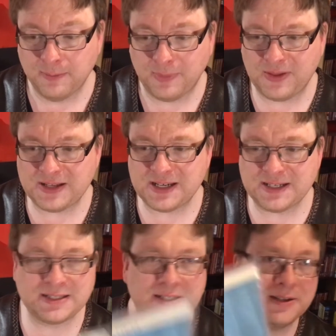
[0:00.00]
But this
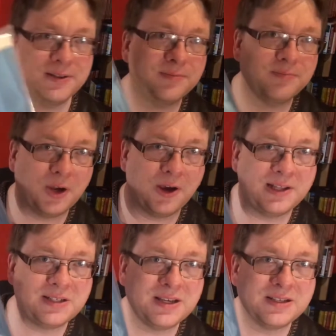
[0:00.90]
is
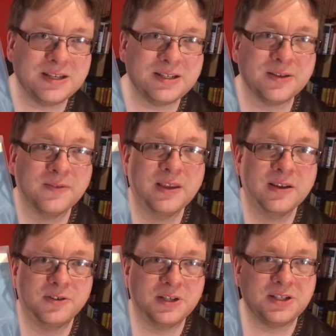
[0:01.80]
early 60s.
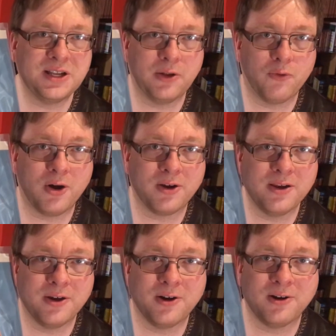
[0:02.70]
She's still a
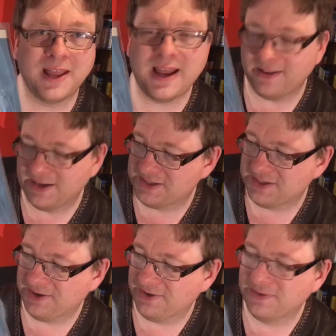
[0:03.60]
rocking girl, and it's
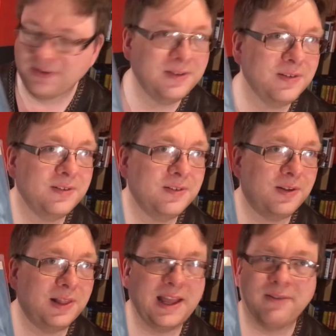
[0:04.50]
a
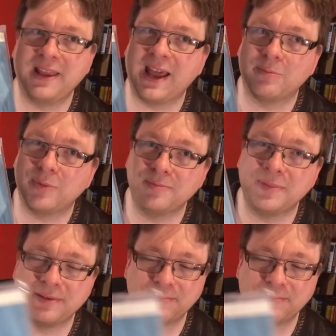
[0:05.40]
lovely album.